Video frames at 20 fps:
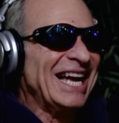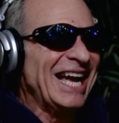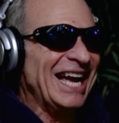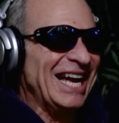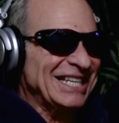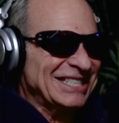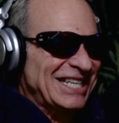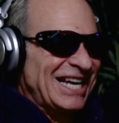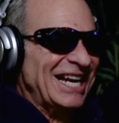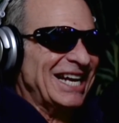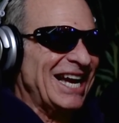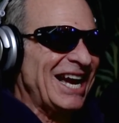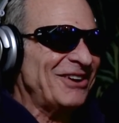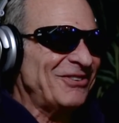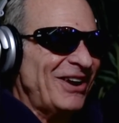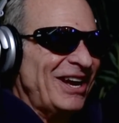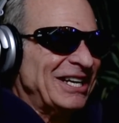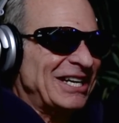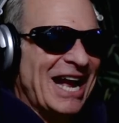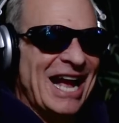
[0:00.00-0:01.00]
as I got
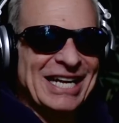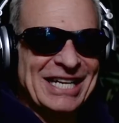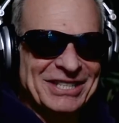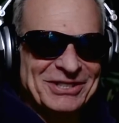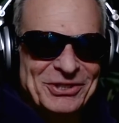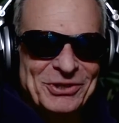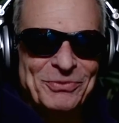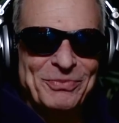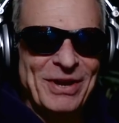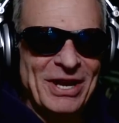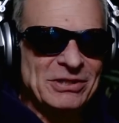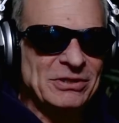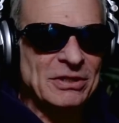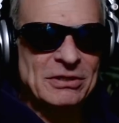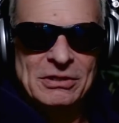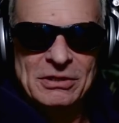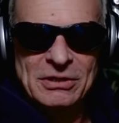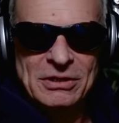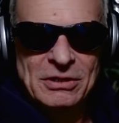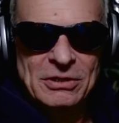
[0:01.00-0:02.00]
ready. I can do Billy.
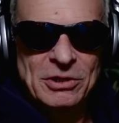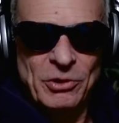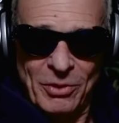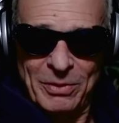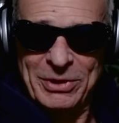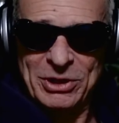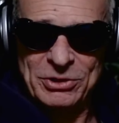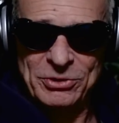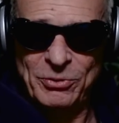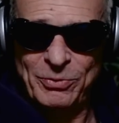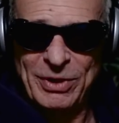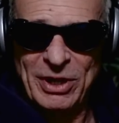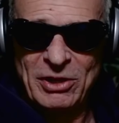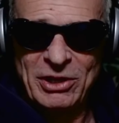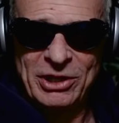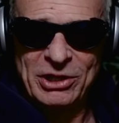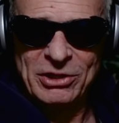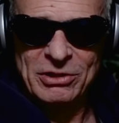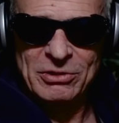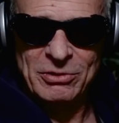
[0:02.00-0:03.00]
You want me to do
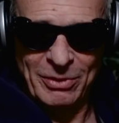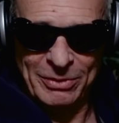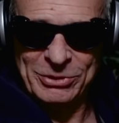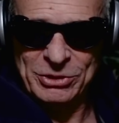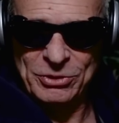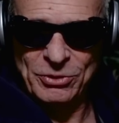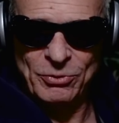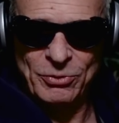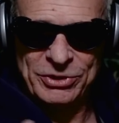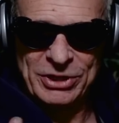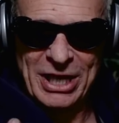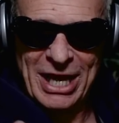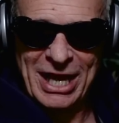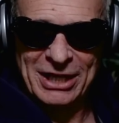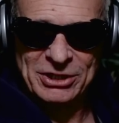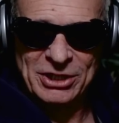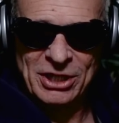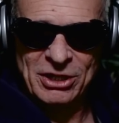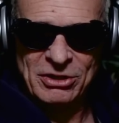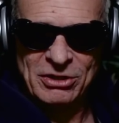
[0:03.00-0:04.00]
Billy? You want me to do it with the
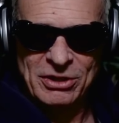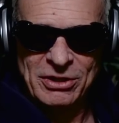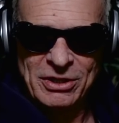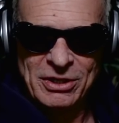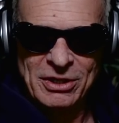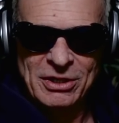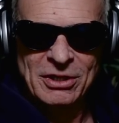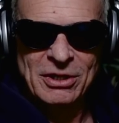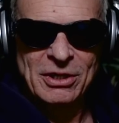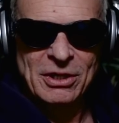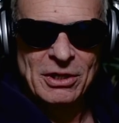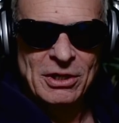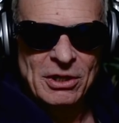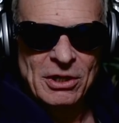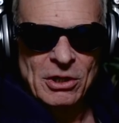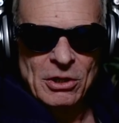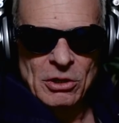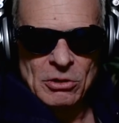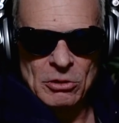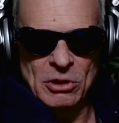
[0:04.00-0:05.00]
accent?
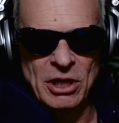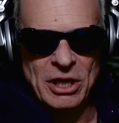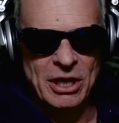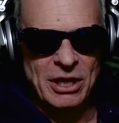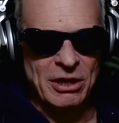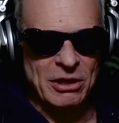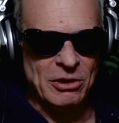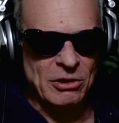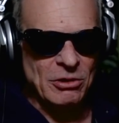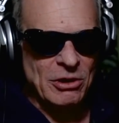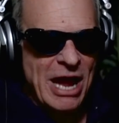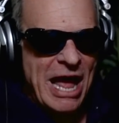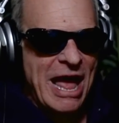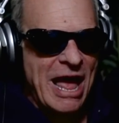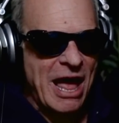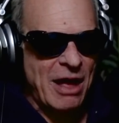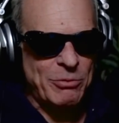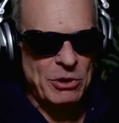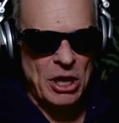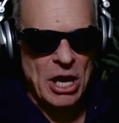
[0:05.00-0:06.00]
Little
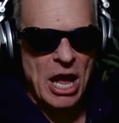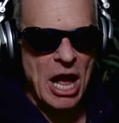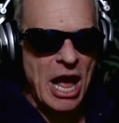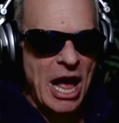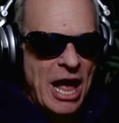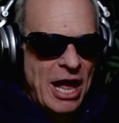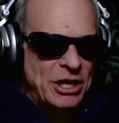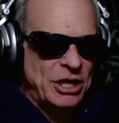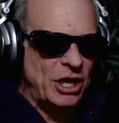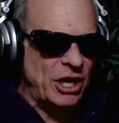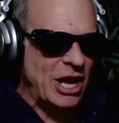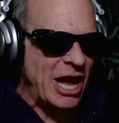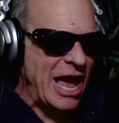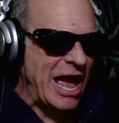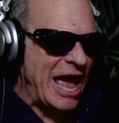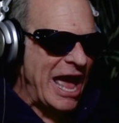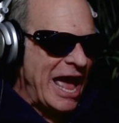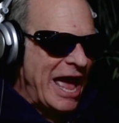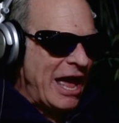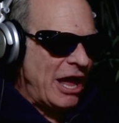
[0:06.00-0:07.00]
rebel,
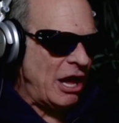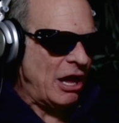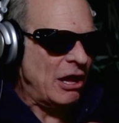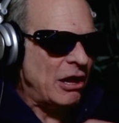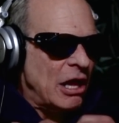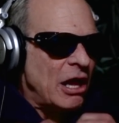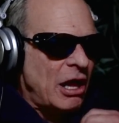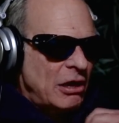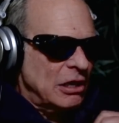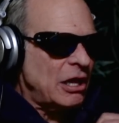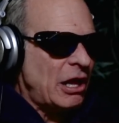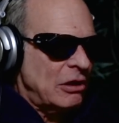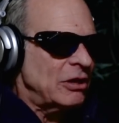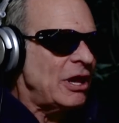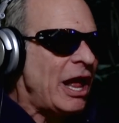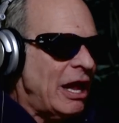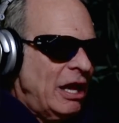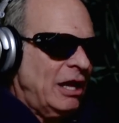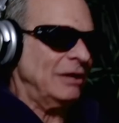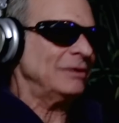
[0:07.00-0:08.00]

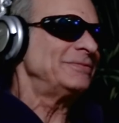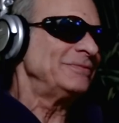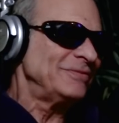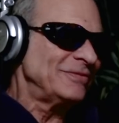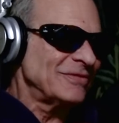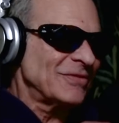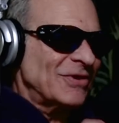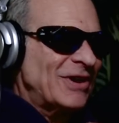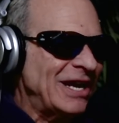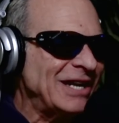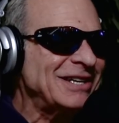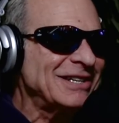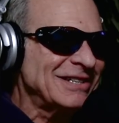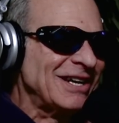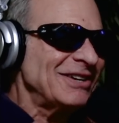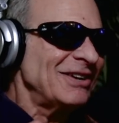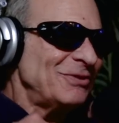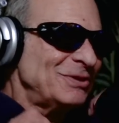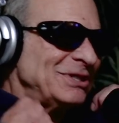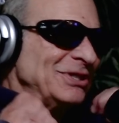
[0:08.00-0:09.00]
yeah. Right?
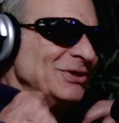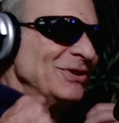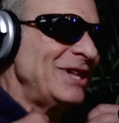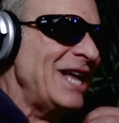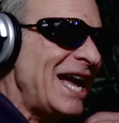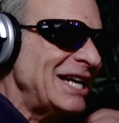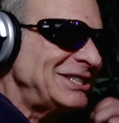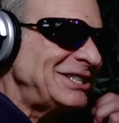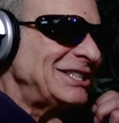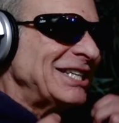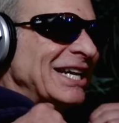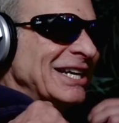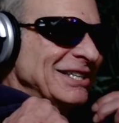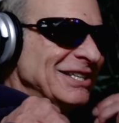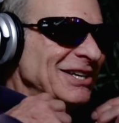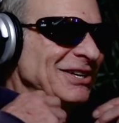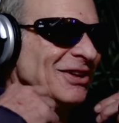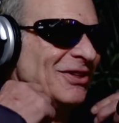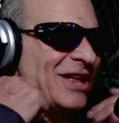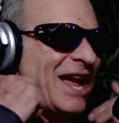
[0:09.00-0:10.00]
Yeah, I would do that shit.
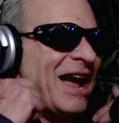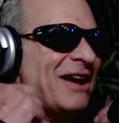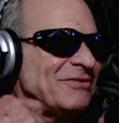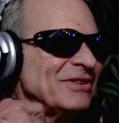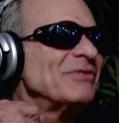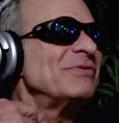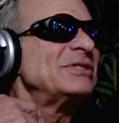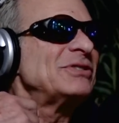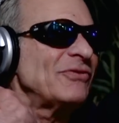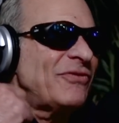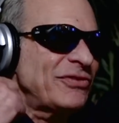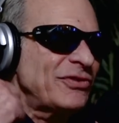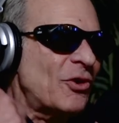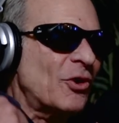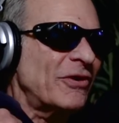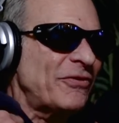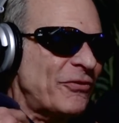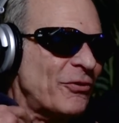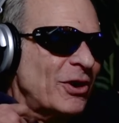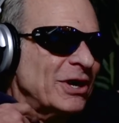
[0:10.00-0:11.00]
You know, have the
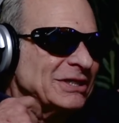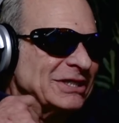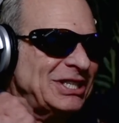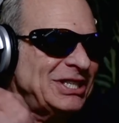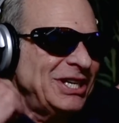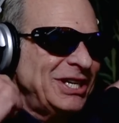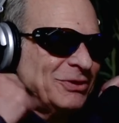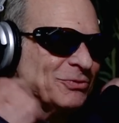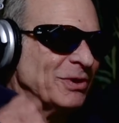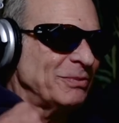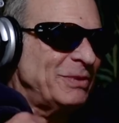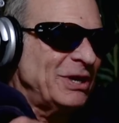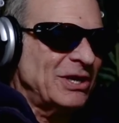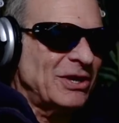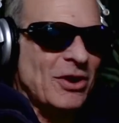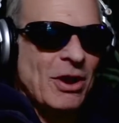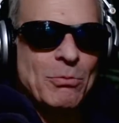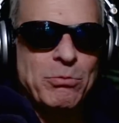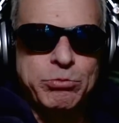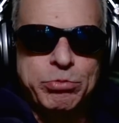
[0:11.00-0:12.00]
floor 14 would be
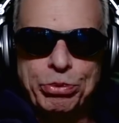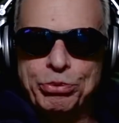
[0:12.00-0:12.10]
a